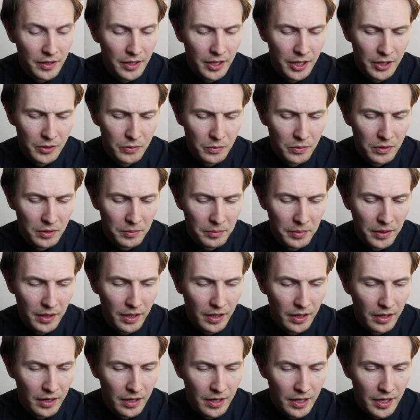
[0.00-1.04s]
It will
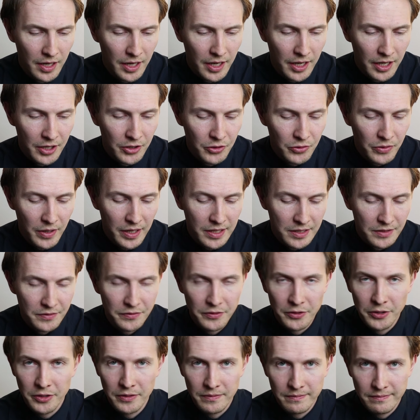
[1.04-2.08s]
be
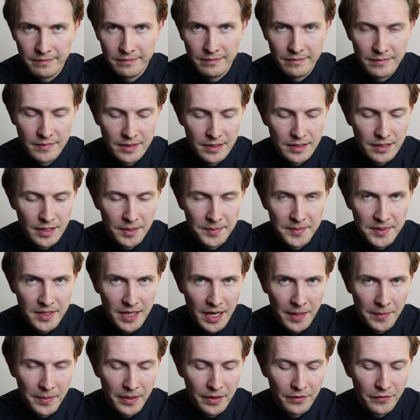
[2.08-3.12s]
transferred
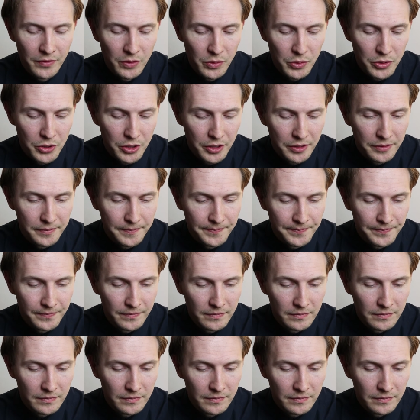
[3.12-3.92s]
sometime in the future.